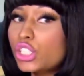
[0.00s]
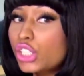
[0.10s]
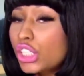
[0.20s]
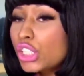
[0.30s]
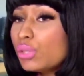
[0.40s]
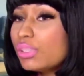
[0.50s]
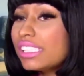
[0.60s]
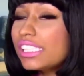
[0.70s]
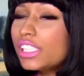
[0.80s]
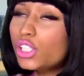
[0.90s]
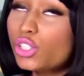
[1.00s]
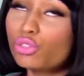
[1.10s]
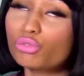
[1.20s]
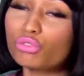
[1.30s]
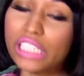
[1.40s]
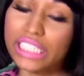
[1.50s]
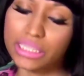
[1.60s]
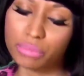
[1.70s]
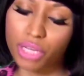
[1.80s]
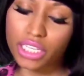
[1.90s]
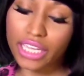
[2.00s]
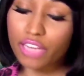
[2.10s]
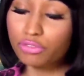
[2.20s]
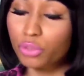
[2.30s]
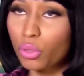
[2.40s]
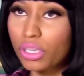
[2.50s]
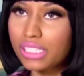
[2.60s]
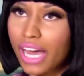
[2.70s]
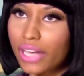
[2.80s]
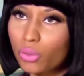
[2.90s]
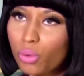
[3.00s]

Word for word: a cutesy little ladybug. And of course, I